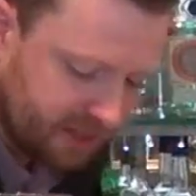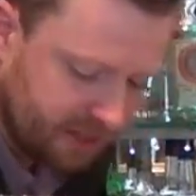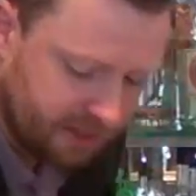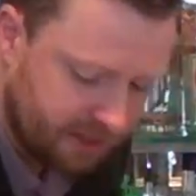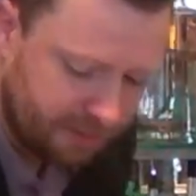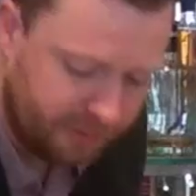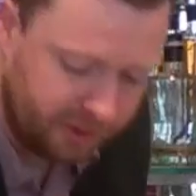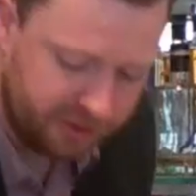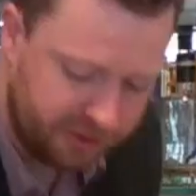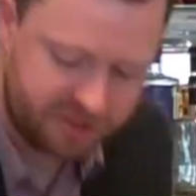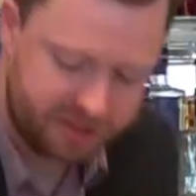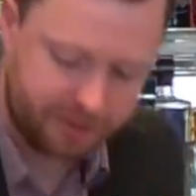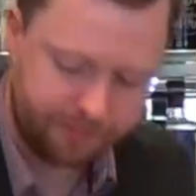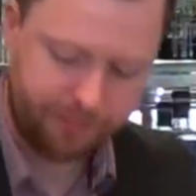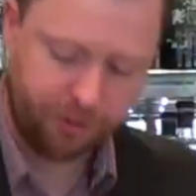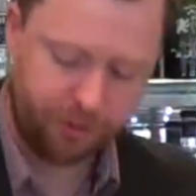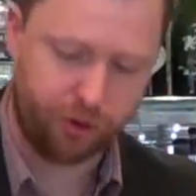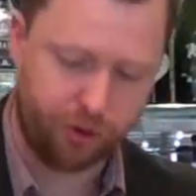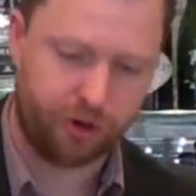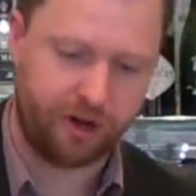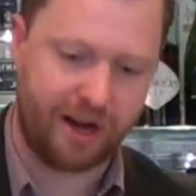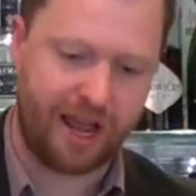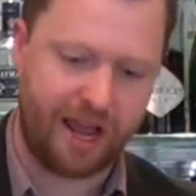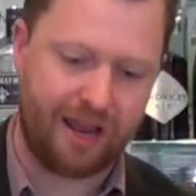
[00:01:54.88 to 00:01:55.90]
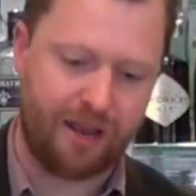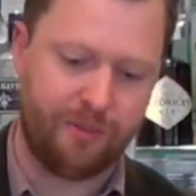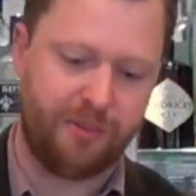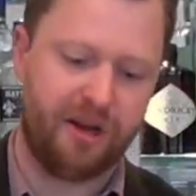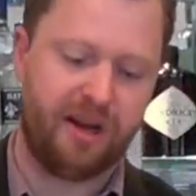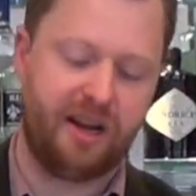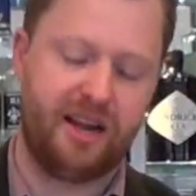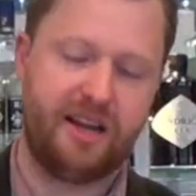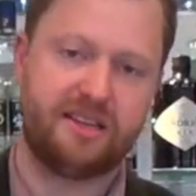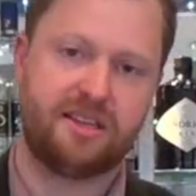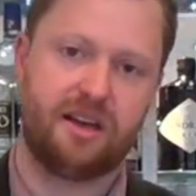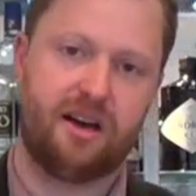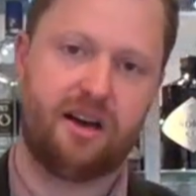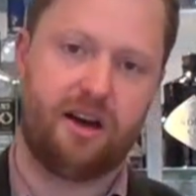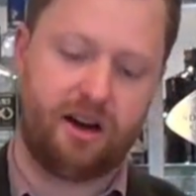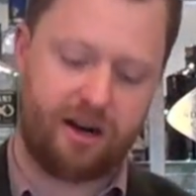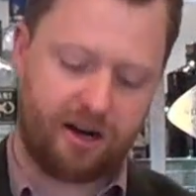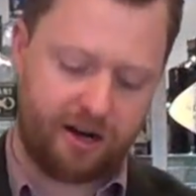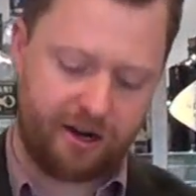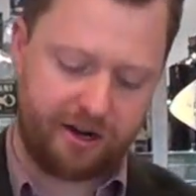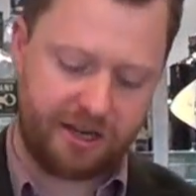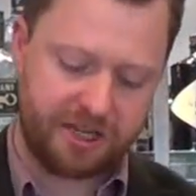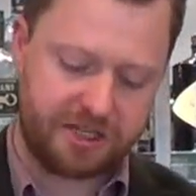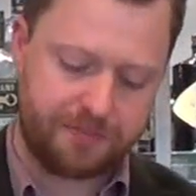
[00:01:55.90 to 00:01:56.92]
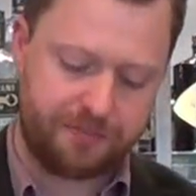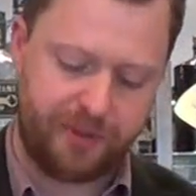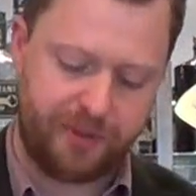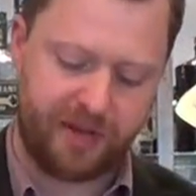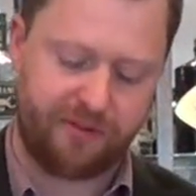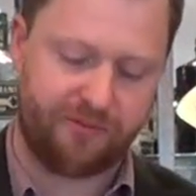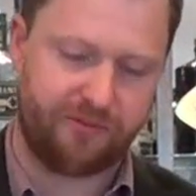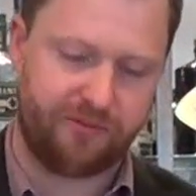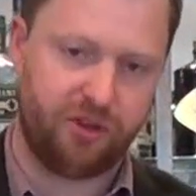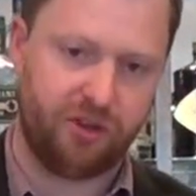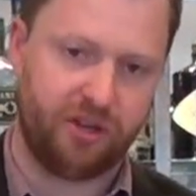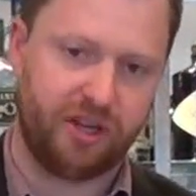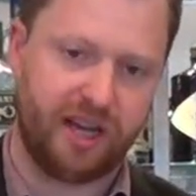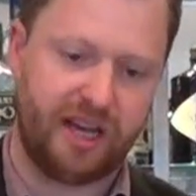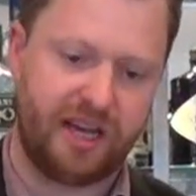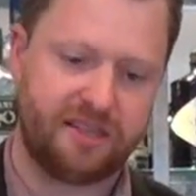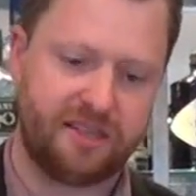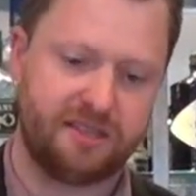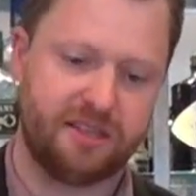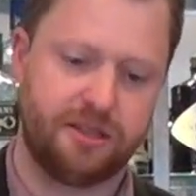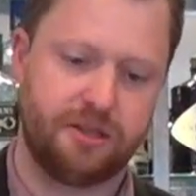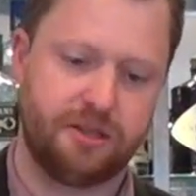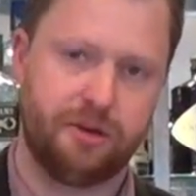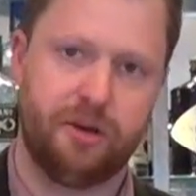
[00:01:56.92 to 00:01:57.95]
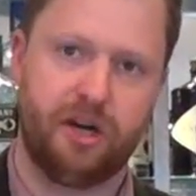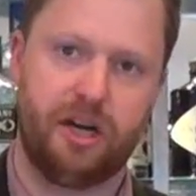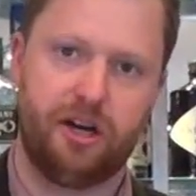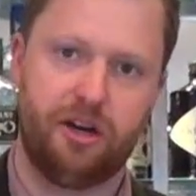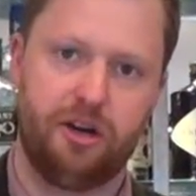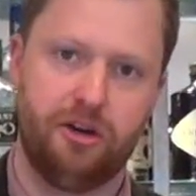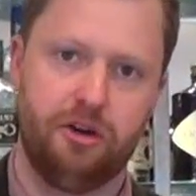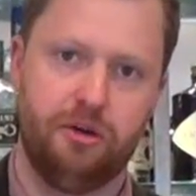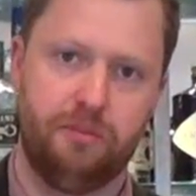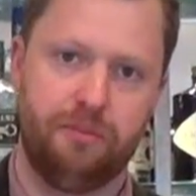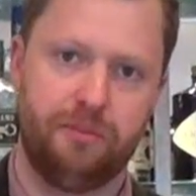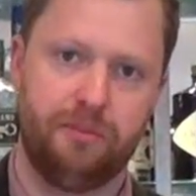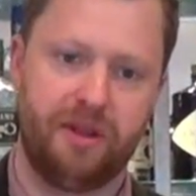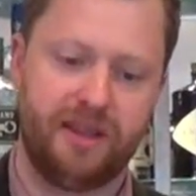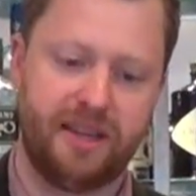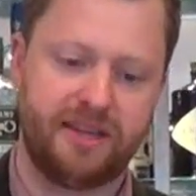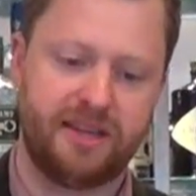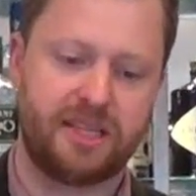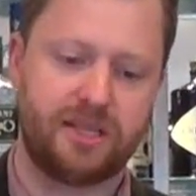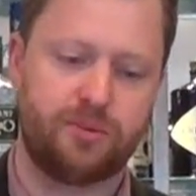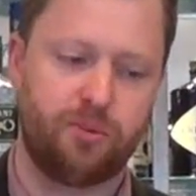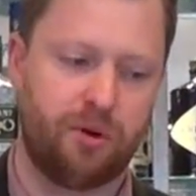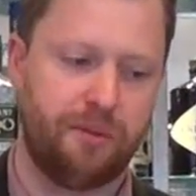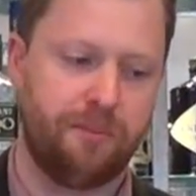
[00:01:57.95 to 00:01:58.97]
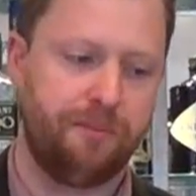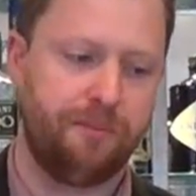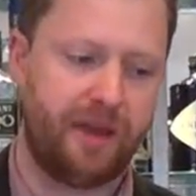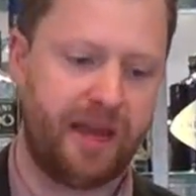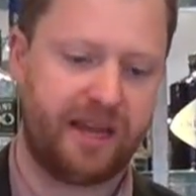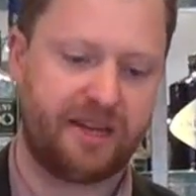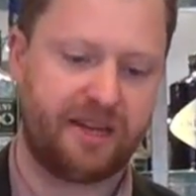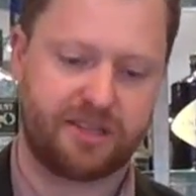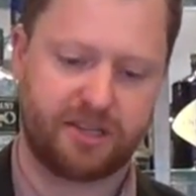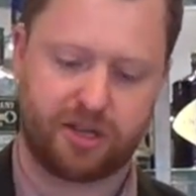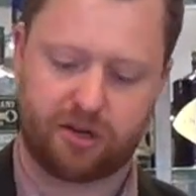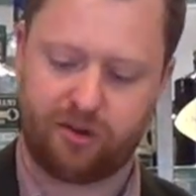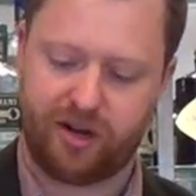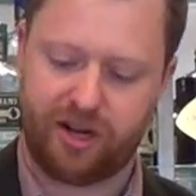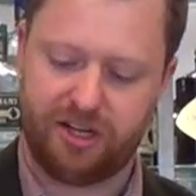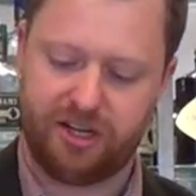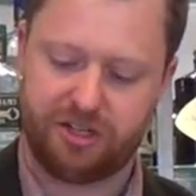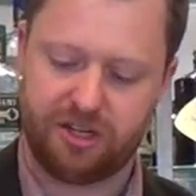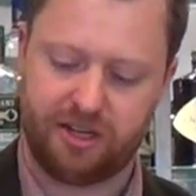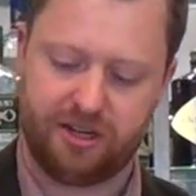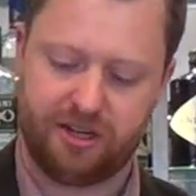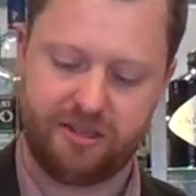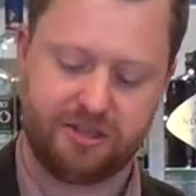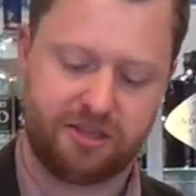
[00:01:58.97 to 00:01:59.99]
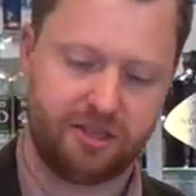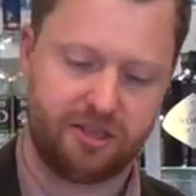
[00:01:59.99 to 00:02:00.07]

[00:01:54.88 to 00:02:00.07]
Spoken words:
the most important element. It's the hardest bit for you guys to do at home, but this is what makes a great gin and